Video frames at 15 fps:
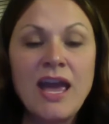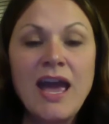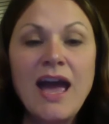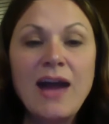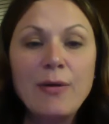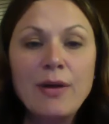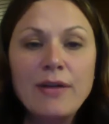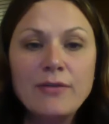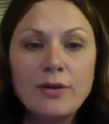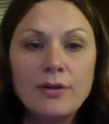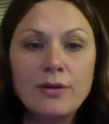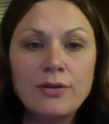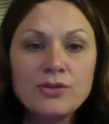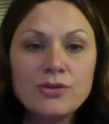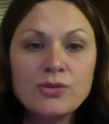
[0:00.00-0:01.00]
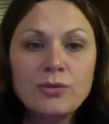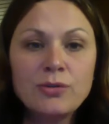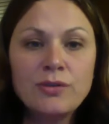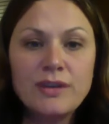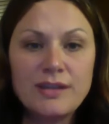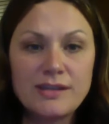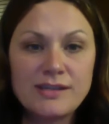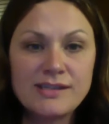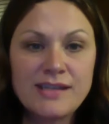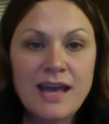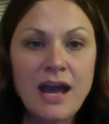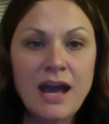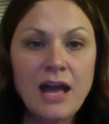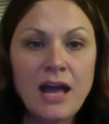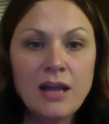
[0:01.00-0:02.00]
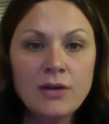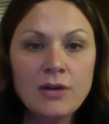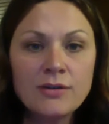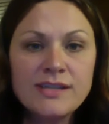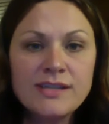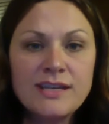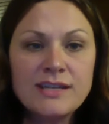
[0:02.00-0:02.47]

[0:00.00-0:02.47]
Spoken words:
However, the truth is that holacracy